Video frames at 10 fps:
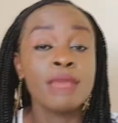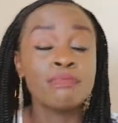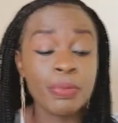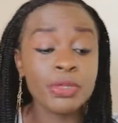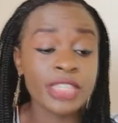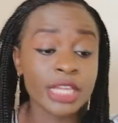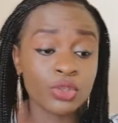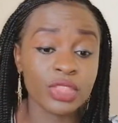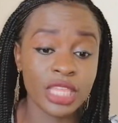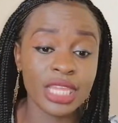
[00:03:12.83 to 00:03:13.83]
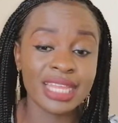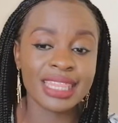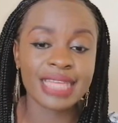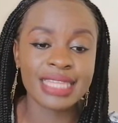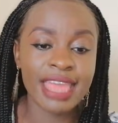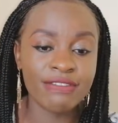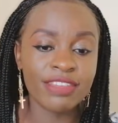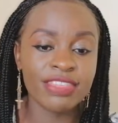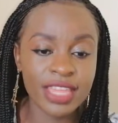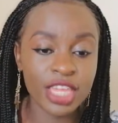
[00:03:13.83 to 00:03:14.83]
People tend to think that
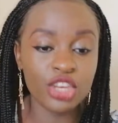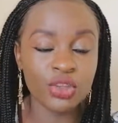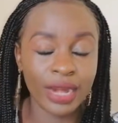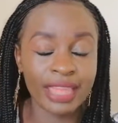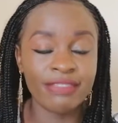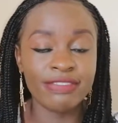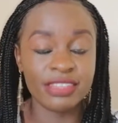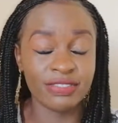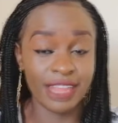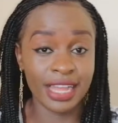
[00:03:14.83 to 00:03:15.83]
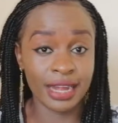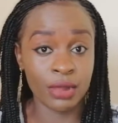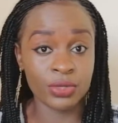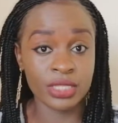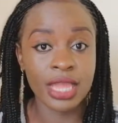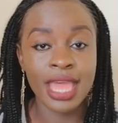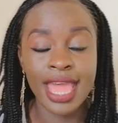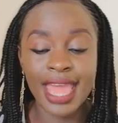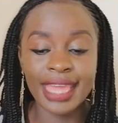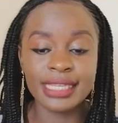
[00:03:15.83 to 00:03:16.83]
everything in your life is figured out
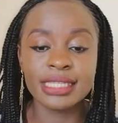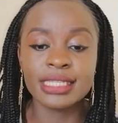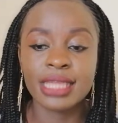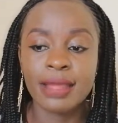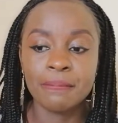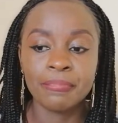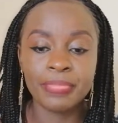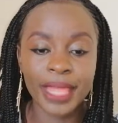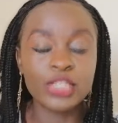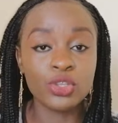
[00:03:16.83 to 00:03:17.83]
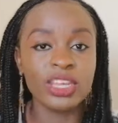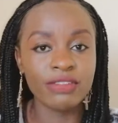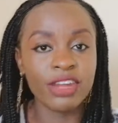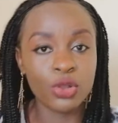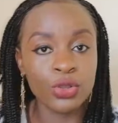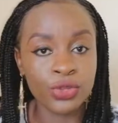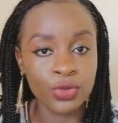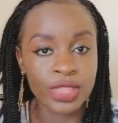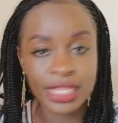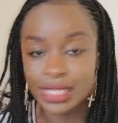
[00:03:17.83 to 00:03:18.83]
and that you never go
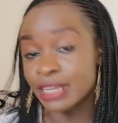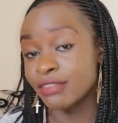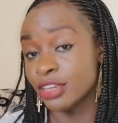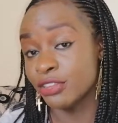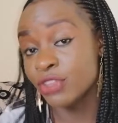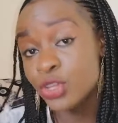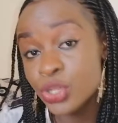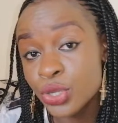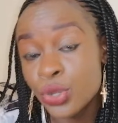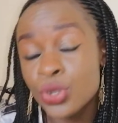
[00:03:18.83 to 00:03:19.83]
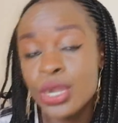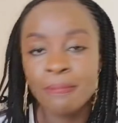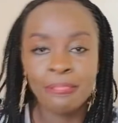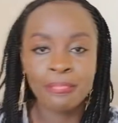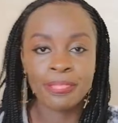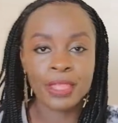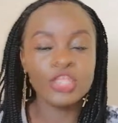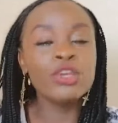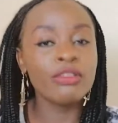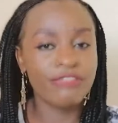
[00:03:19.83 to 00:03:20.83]
through this, and even if you do,
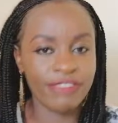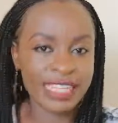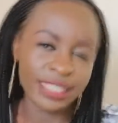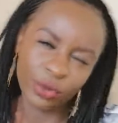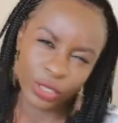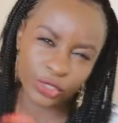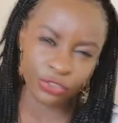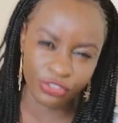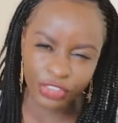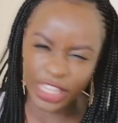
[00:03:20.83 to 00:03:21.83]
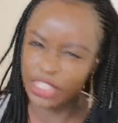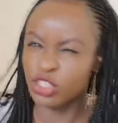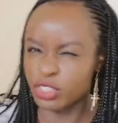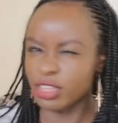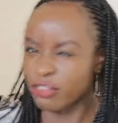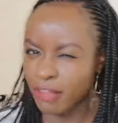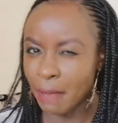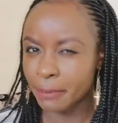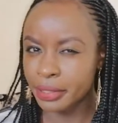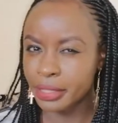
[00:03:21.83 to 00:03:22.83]
you'll find a way to fix yourself
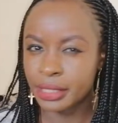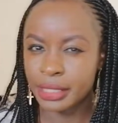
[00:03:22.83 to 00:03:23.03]
up.